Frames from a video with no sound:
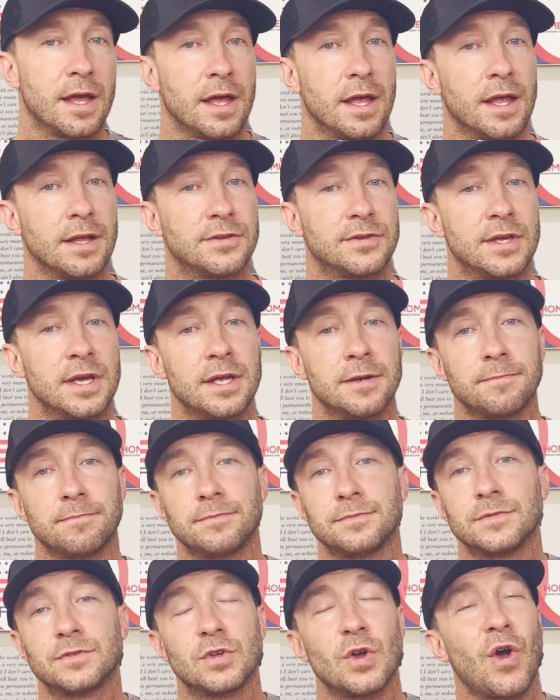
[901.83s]
That's it.
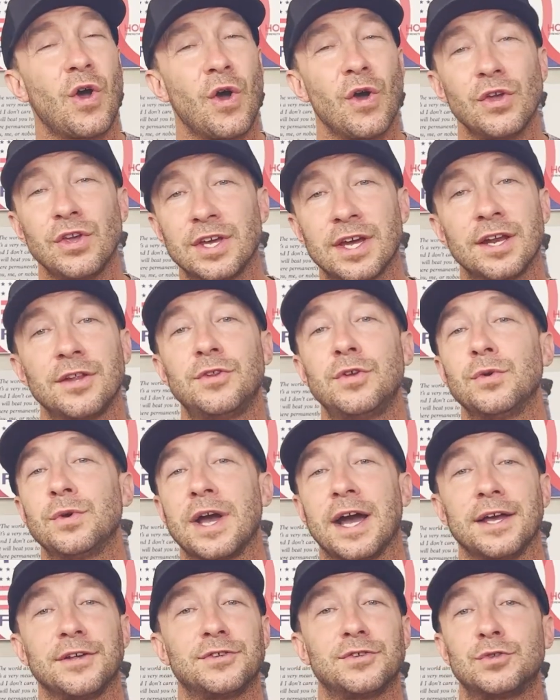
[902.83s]
That's all you got to do,
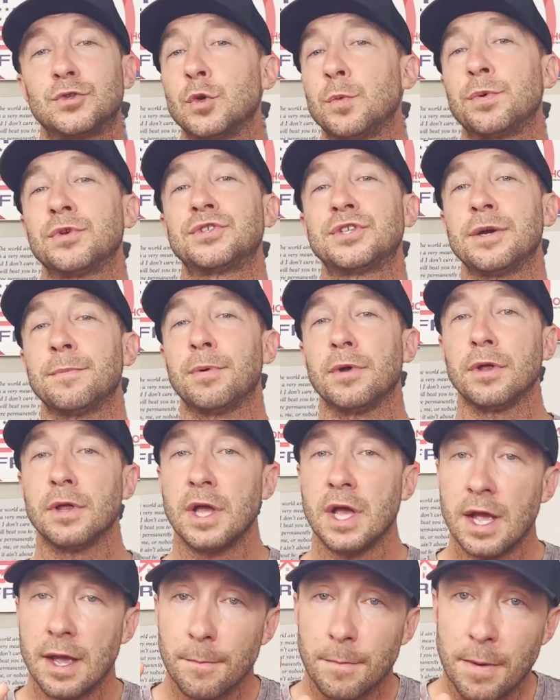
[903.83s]
guys. Super simple,
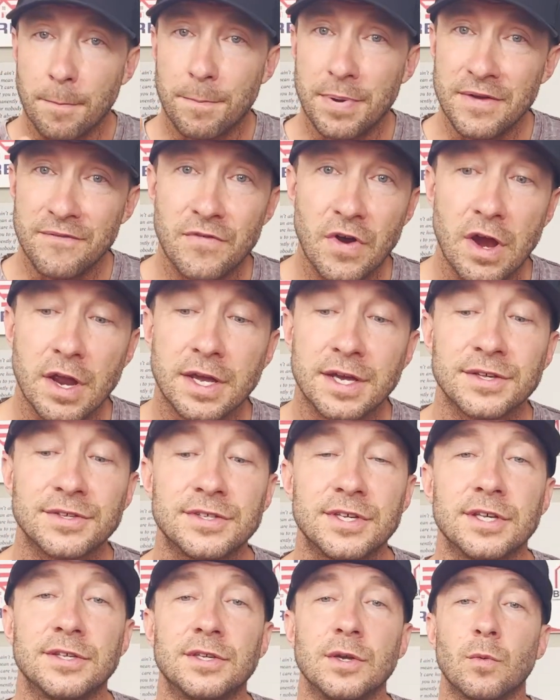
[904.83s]
but be very
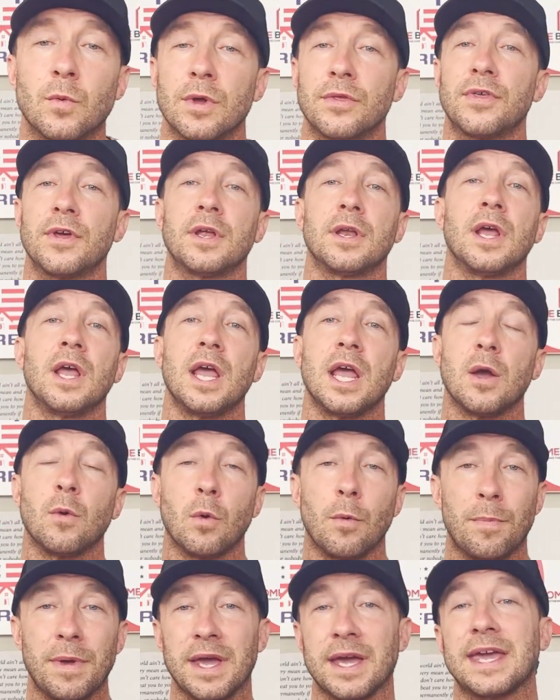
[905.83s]
consistent with it. It will
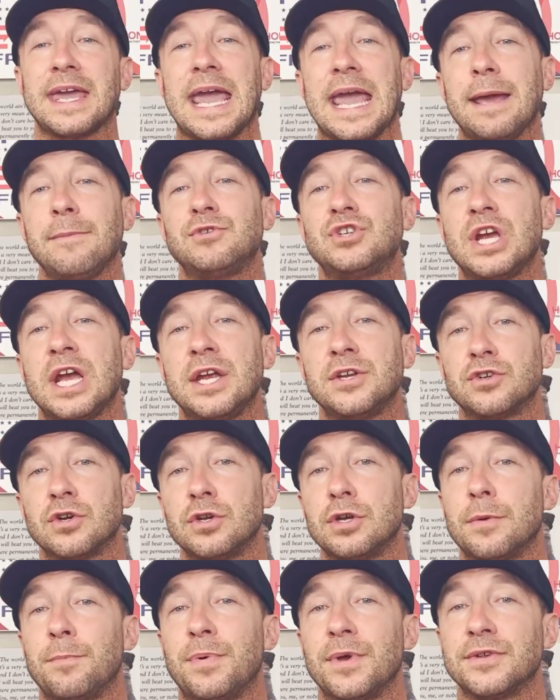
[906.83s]
be a game changer in
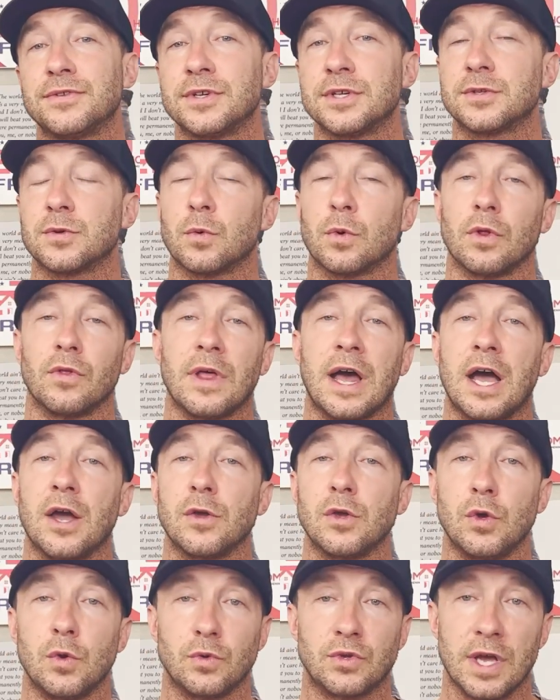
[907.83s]
your business. It will allow
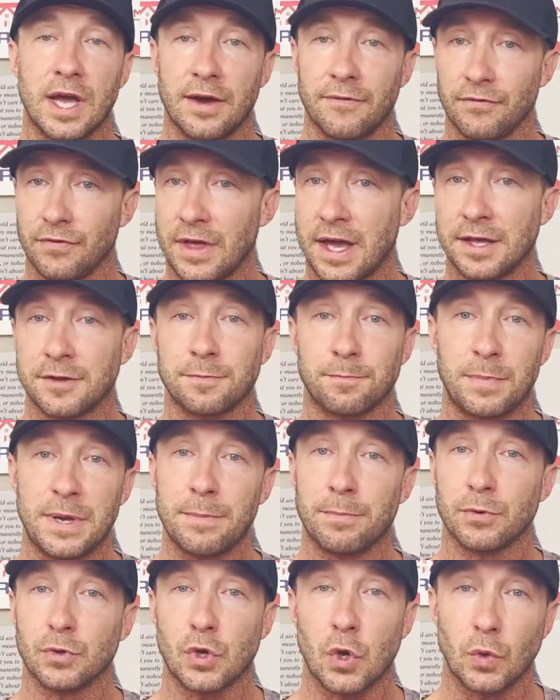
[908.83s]
you to have less
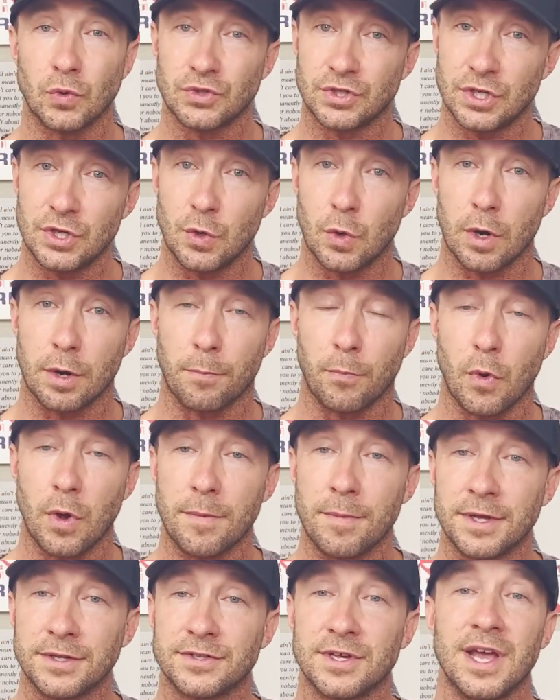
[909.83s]
people ghosting you on
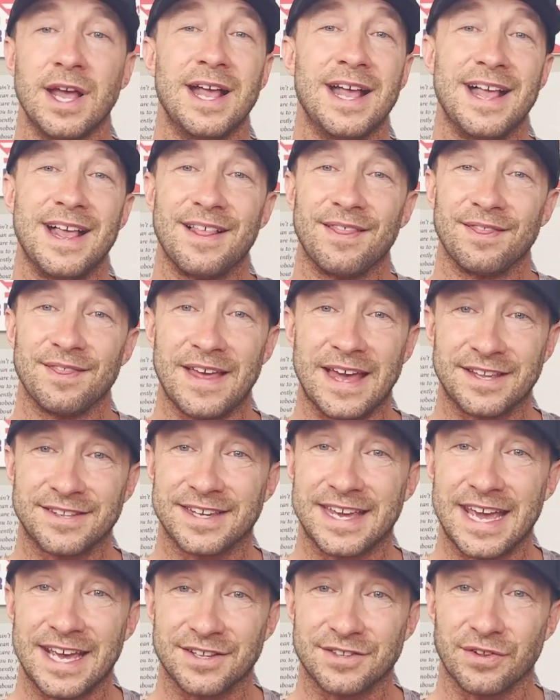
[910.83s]
appointments, less
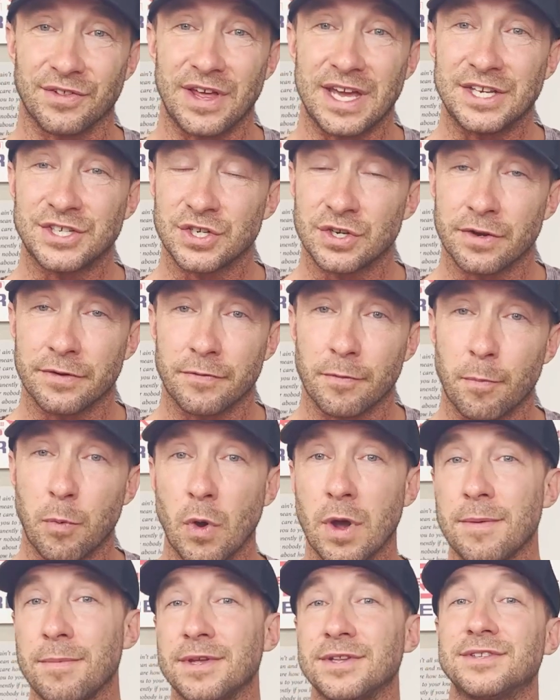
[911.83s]
cancellation of
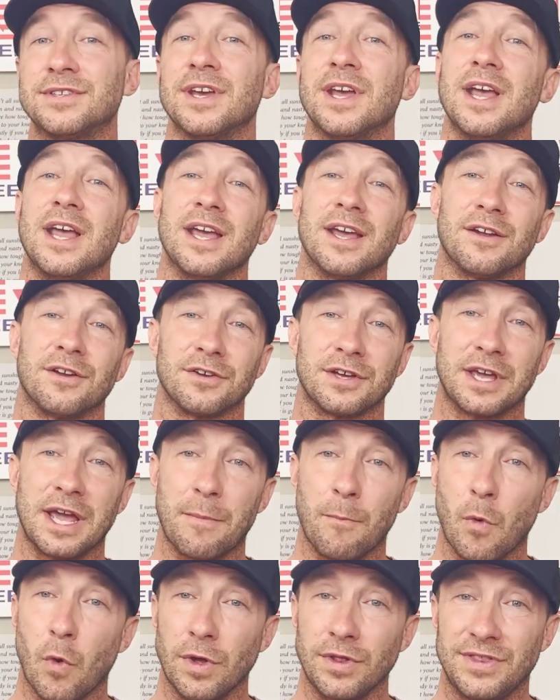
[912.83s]
appointments, and you'll get
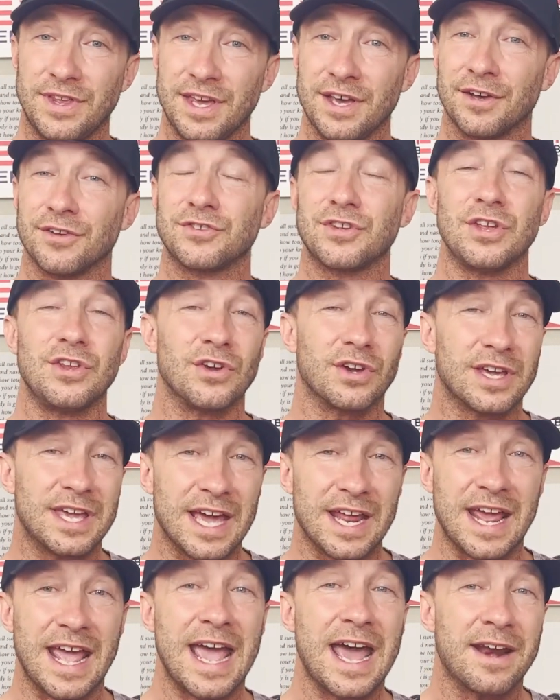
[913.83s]
more deals, and you'll get
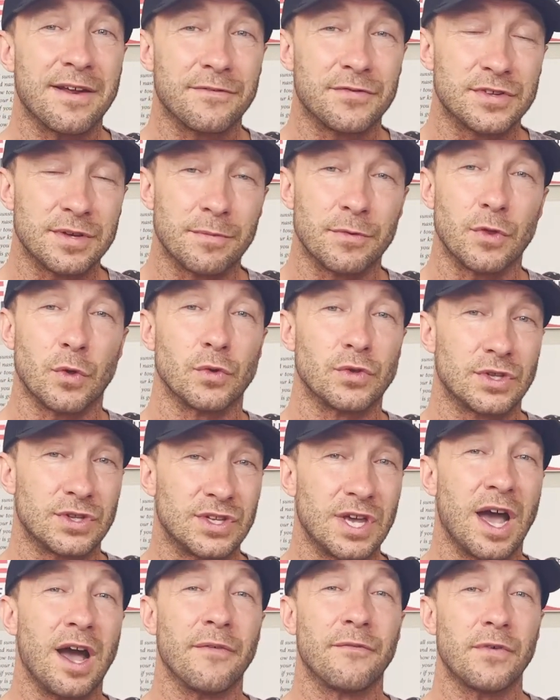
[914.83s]
ahead of some of those
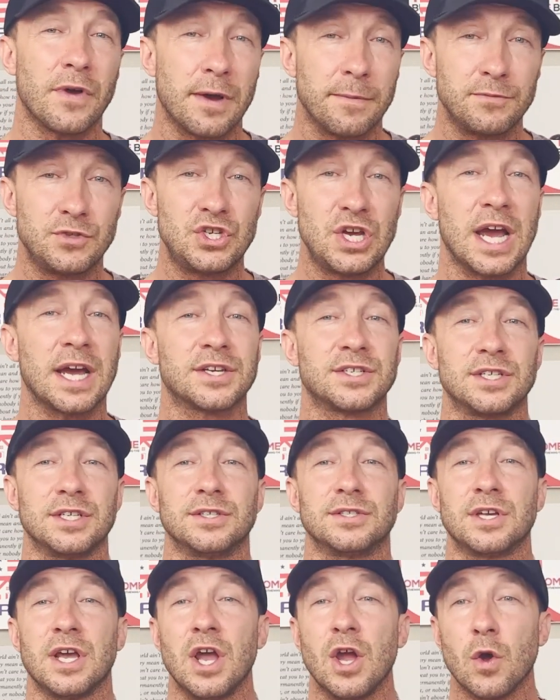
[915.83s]
tough
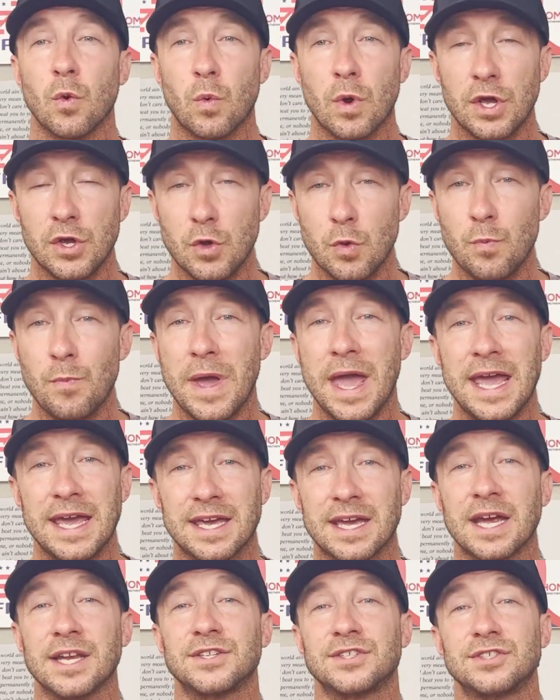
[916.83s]
objections where you may
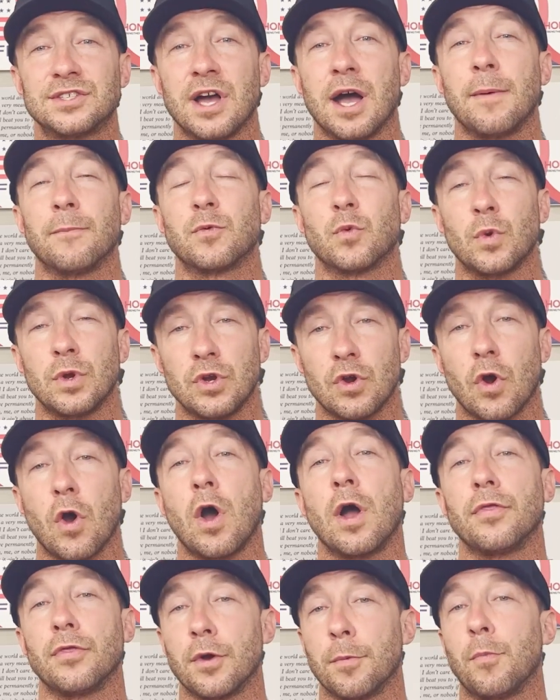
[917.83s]
get stumped when you're
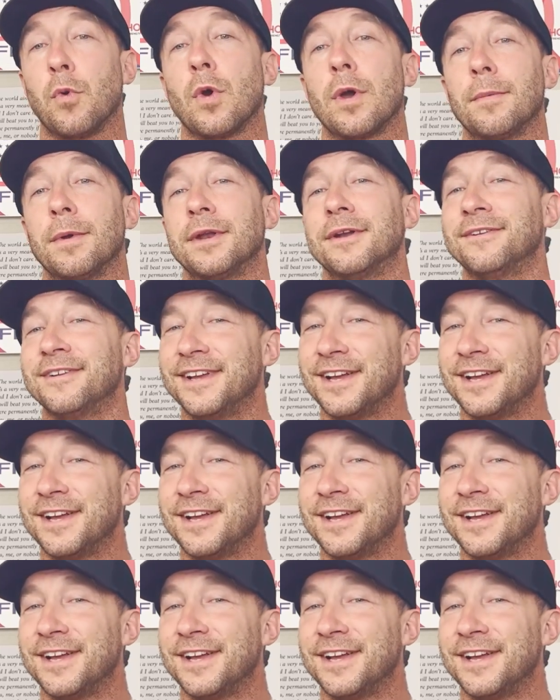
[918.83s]
on the appointment.